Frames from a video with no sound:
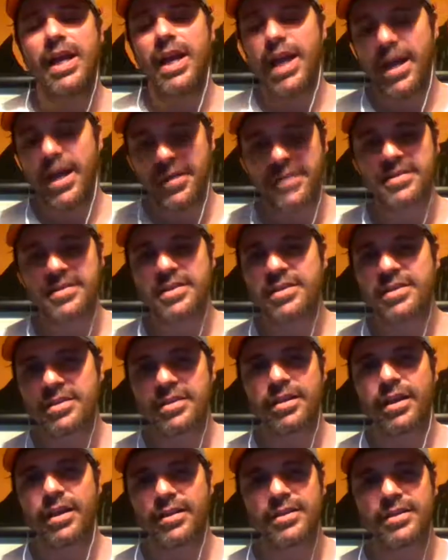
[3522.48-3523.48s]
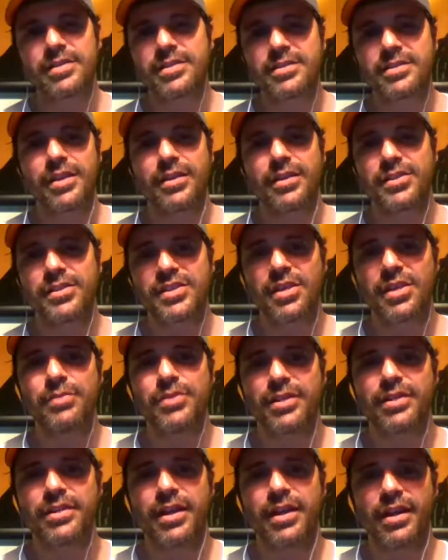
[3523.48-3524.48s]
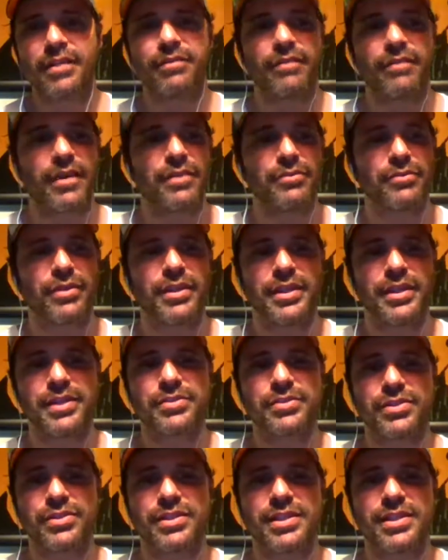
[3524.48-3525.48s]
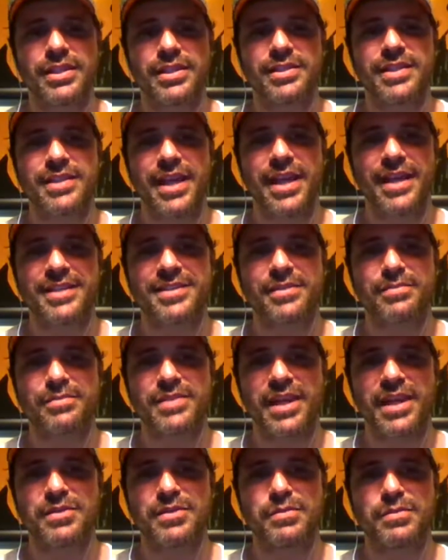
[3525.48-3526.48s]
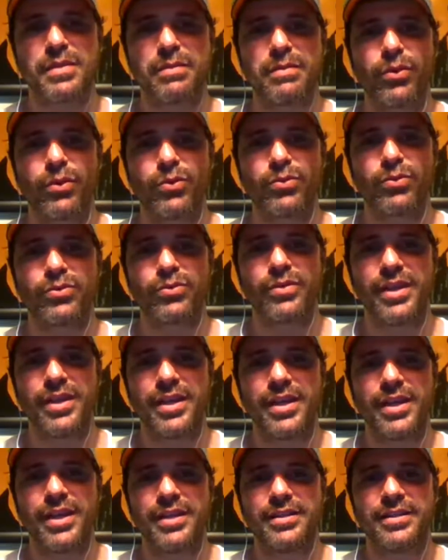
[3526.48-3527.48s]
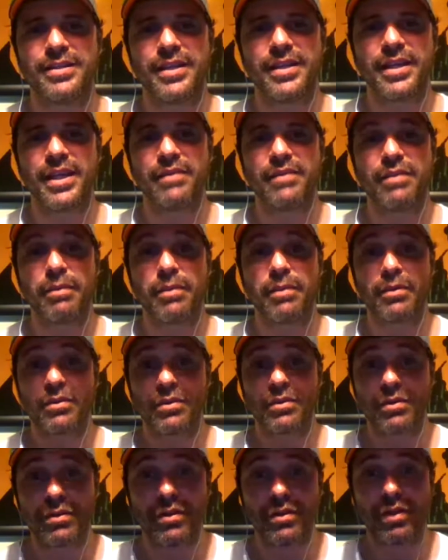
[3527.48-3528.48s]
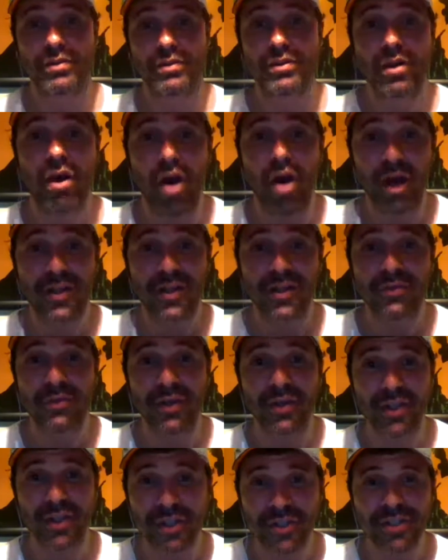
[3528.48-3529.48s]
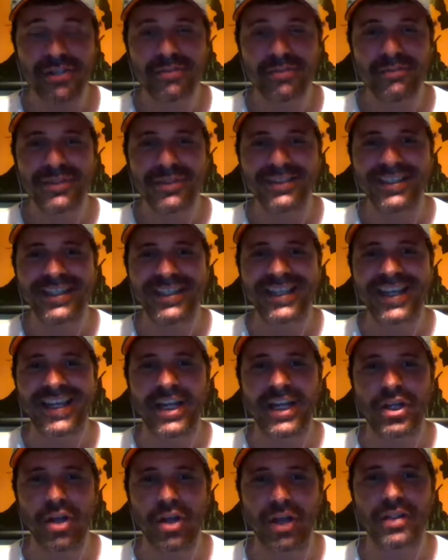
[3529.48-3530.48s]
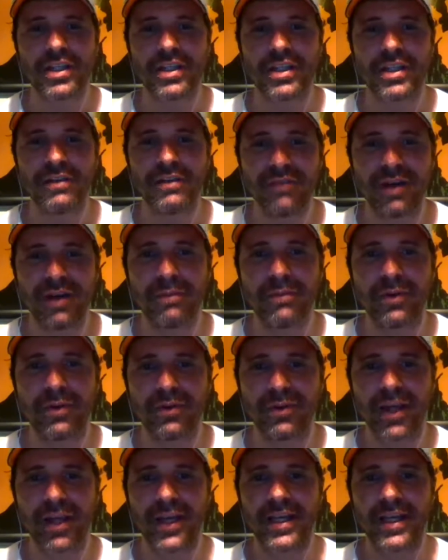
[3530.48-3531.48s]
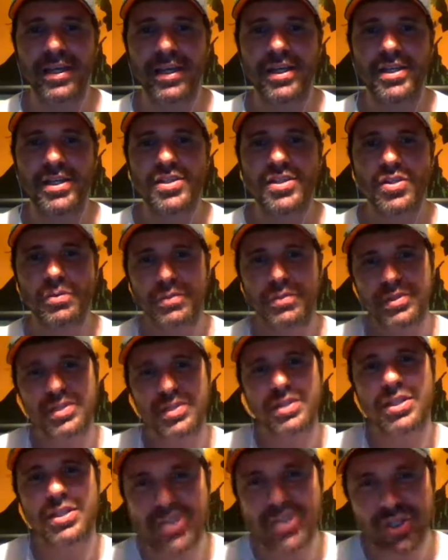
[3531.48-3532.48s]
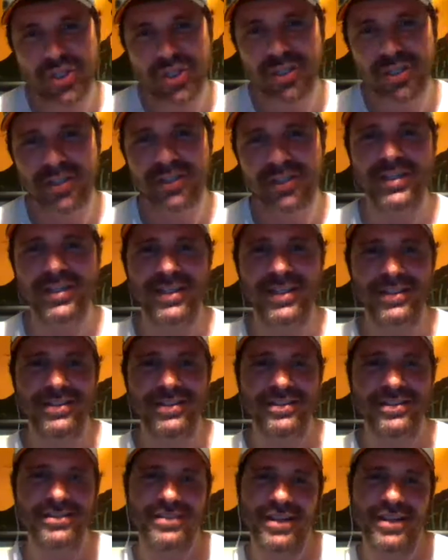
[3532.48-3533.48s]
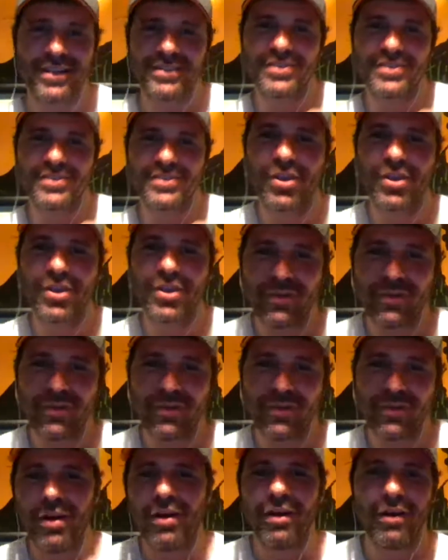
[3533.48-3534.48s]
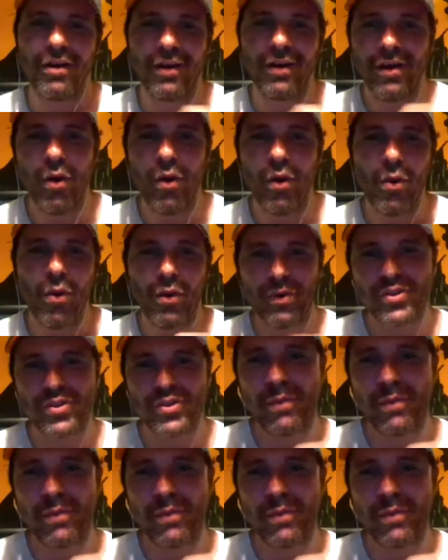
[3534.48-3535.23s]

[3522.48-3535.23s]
And this is another subject that I find really interesting, is that sometimes people, they give up on God and religion, but they cannot give up on superstition and this kind of hocus